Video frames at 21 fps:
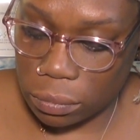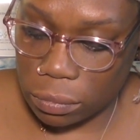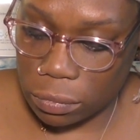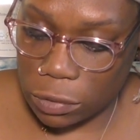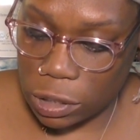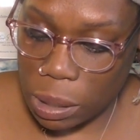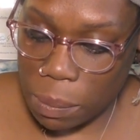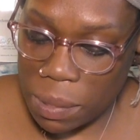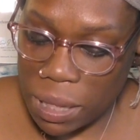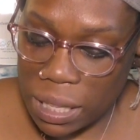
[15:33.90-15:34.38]

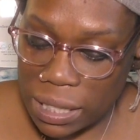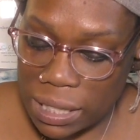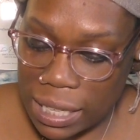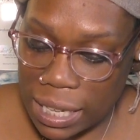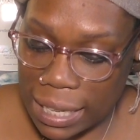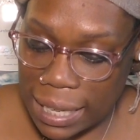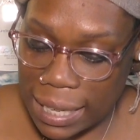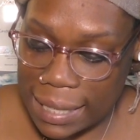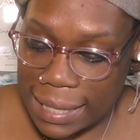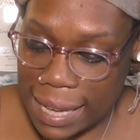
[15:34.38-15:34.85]
something's
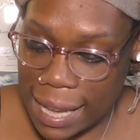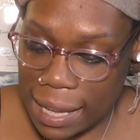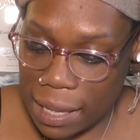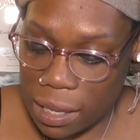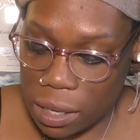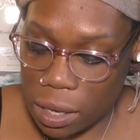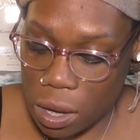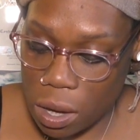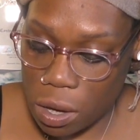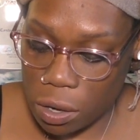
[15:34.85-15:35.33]
gonna
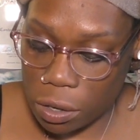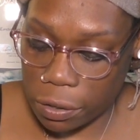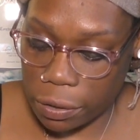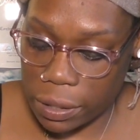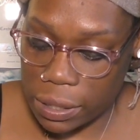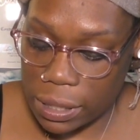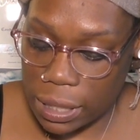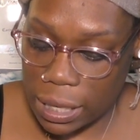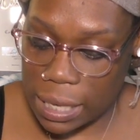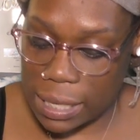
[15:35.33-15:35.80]
take longer.
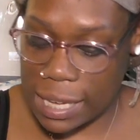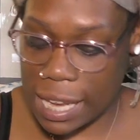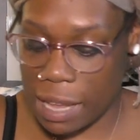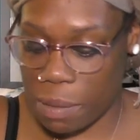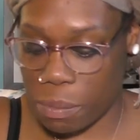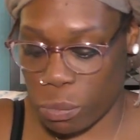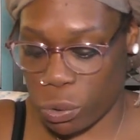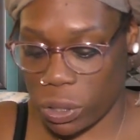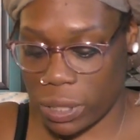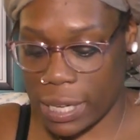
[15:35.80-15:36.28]
It's gonna
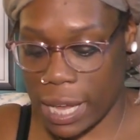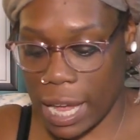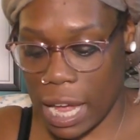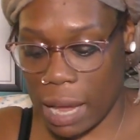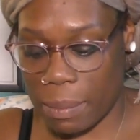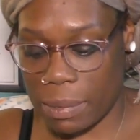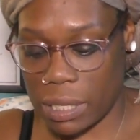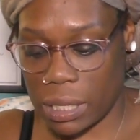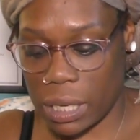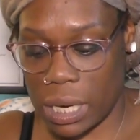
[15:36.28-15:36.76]
take more
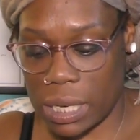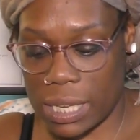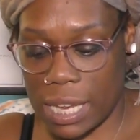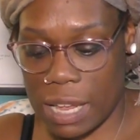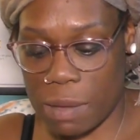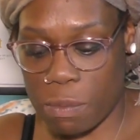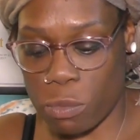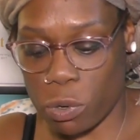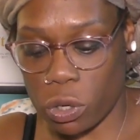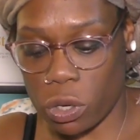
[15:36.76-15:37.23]
time. It's gonna
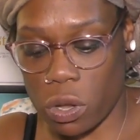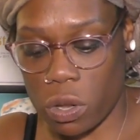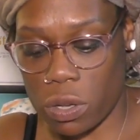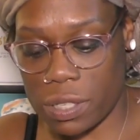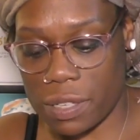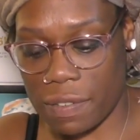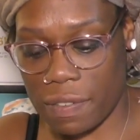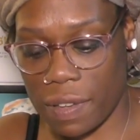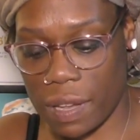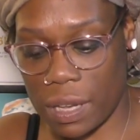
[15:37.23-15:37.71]
take more
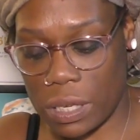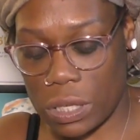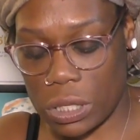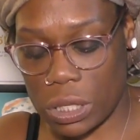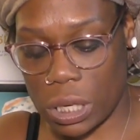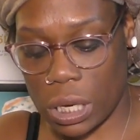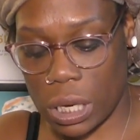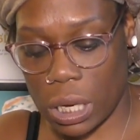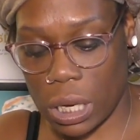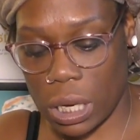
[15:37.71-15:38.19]

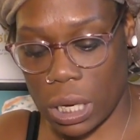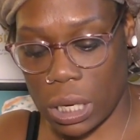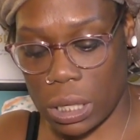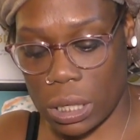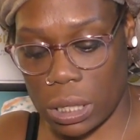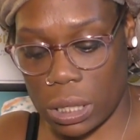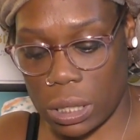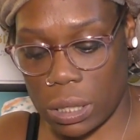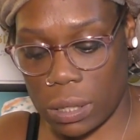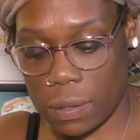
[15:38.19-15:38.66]

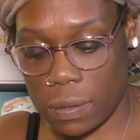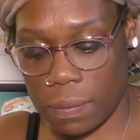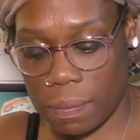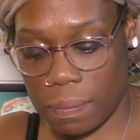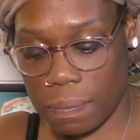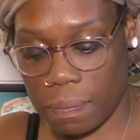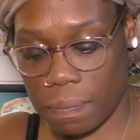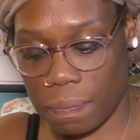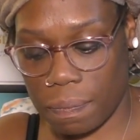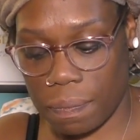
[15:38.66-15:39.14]
cultivation,
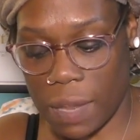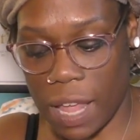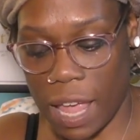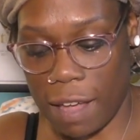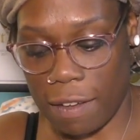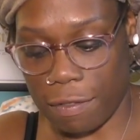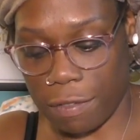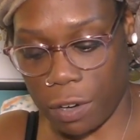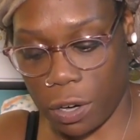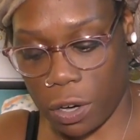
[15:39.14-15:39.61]

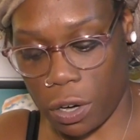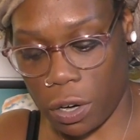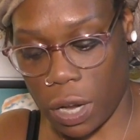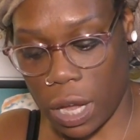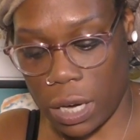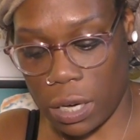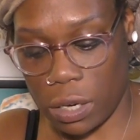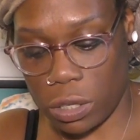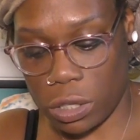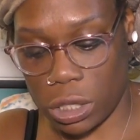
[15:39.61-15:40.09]
effort,
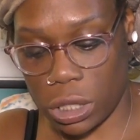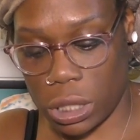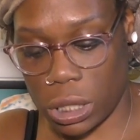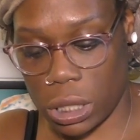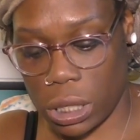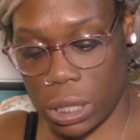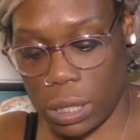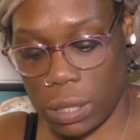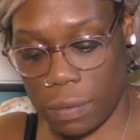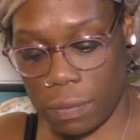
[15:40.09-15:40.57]

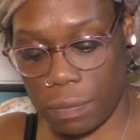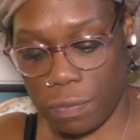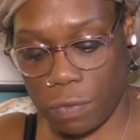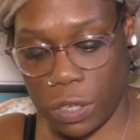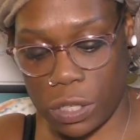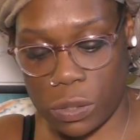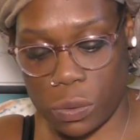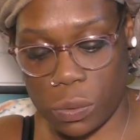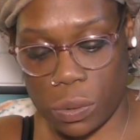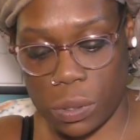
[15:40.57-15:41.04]
energy,
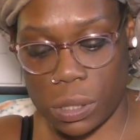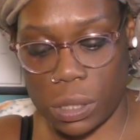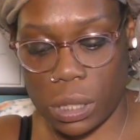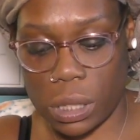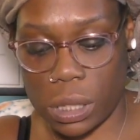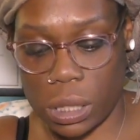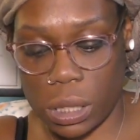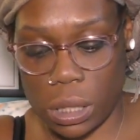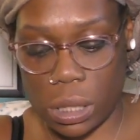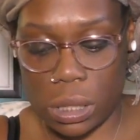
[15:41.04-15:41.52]

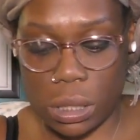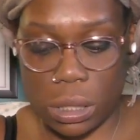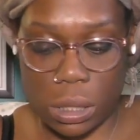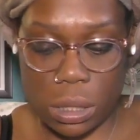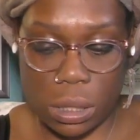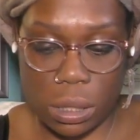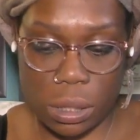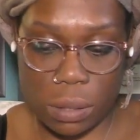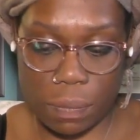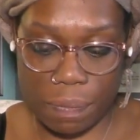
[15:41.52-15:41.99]

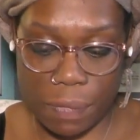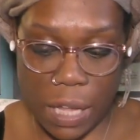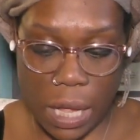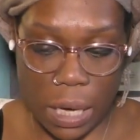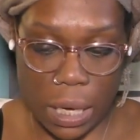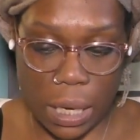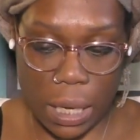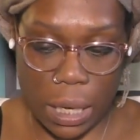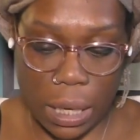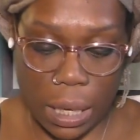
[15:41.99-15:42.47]
resources,
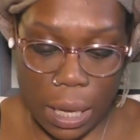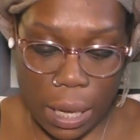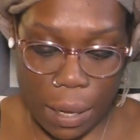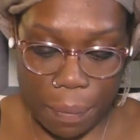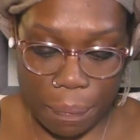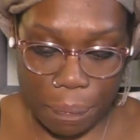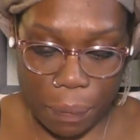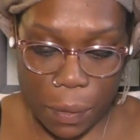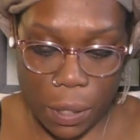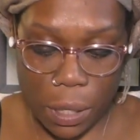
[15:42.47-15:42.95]
yada yada yada.
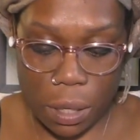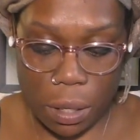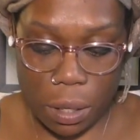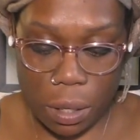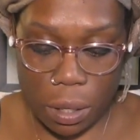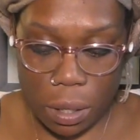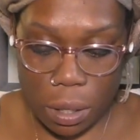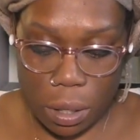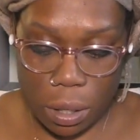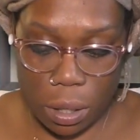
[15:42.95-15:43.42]

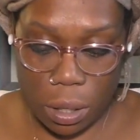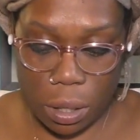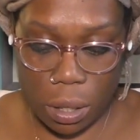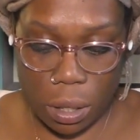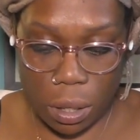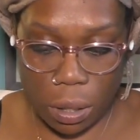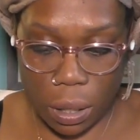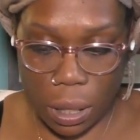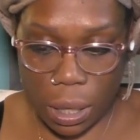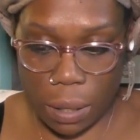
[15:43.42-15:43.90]

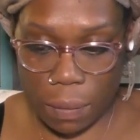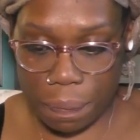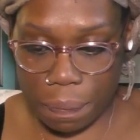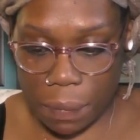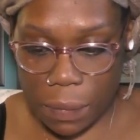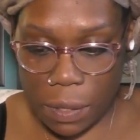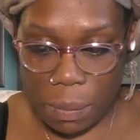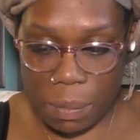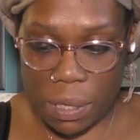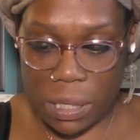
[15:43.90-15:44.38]
Okay,
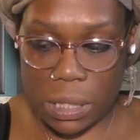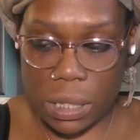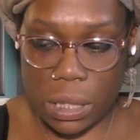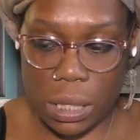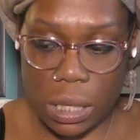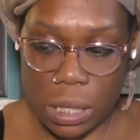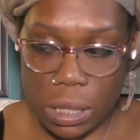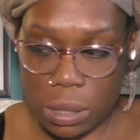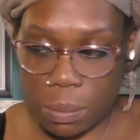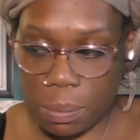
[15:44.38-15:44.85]
let me see this,